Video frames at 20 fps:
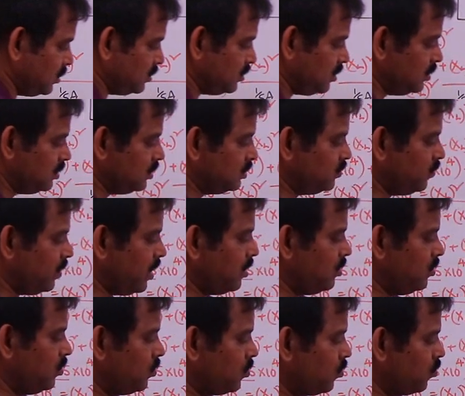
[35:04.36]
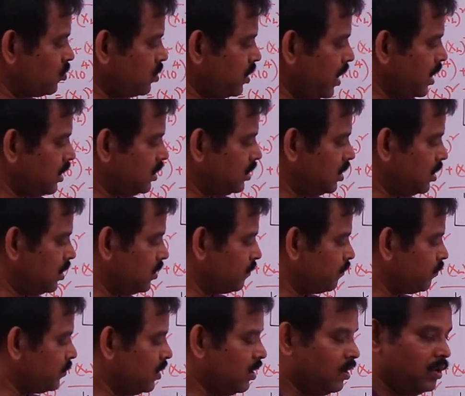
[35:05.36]
see this value root
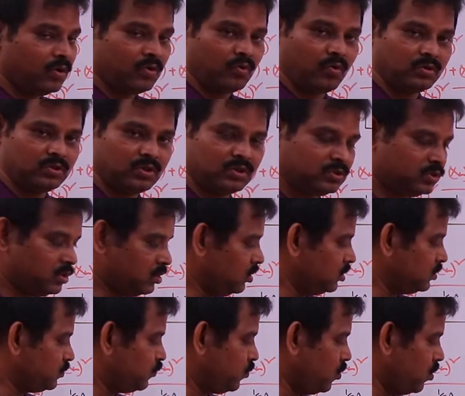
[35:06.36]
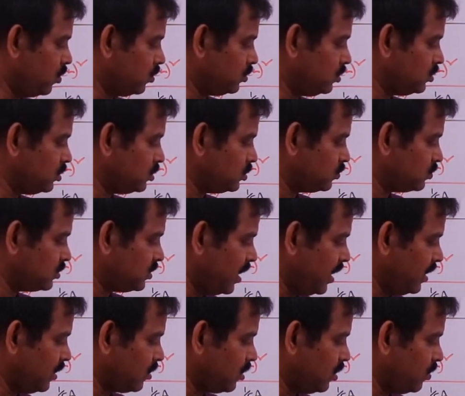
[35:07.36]
18, root 16 is 4, this is
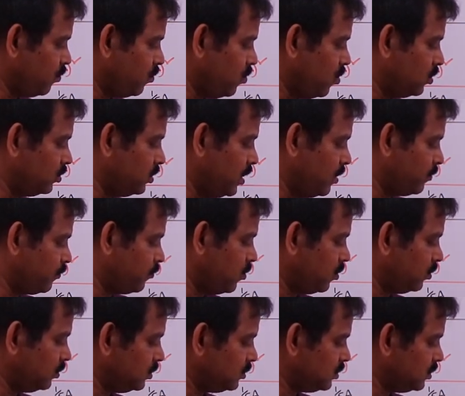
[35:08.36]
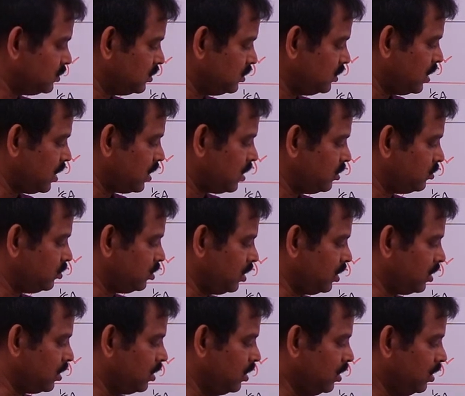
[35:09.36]
slightly more than 4, this is nearly
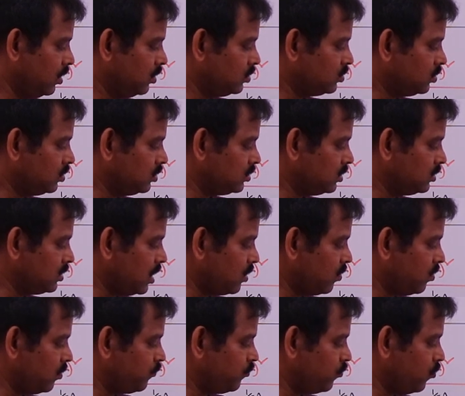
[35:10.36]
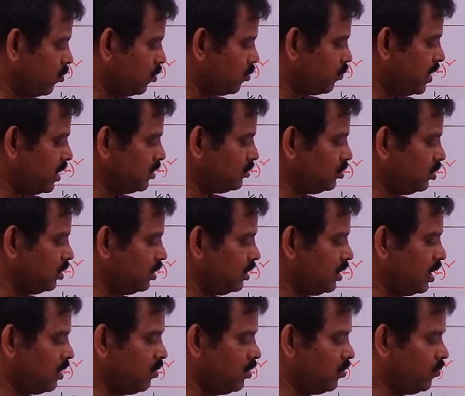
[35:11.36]
3. So this is around 4 by
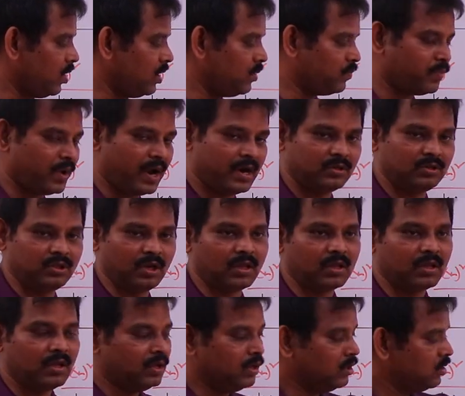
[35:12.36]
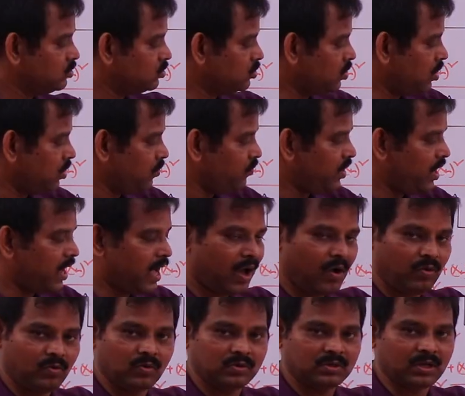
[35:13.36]
3, around 1.3. So we
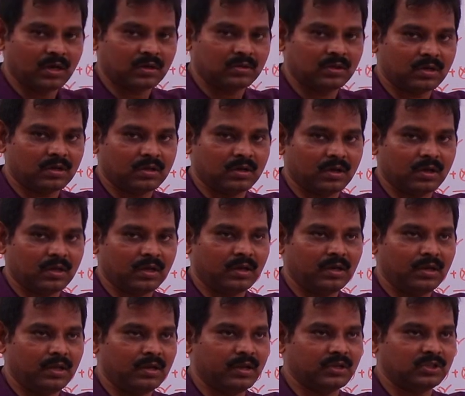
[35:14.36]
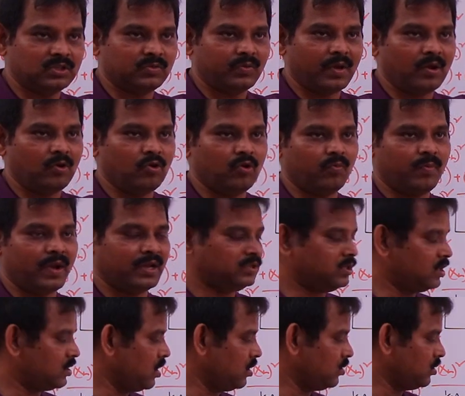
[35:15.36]
have to select the nearest value by
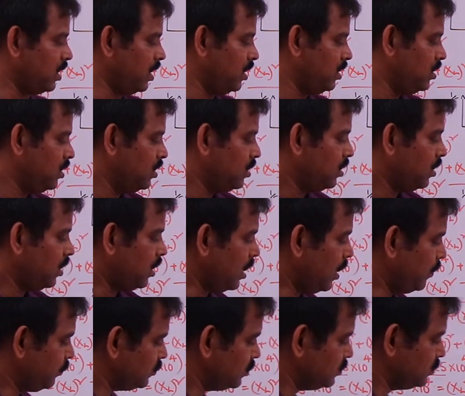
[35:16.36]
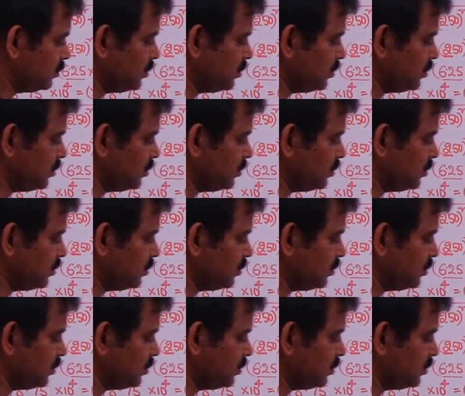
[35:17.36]
checking the options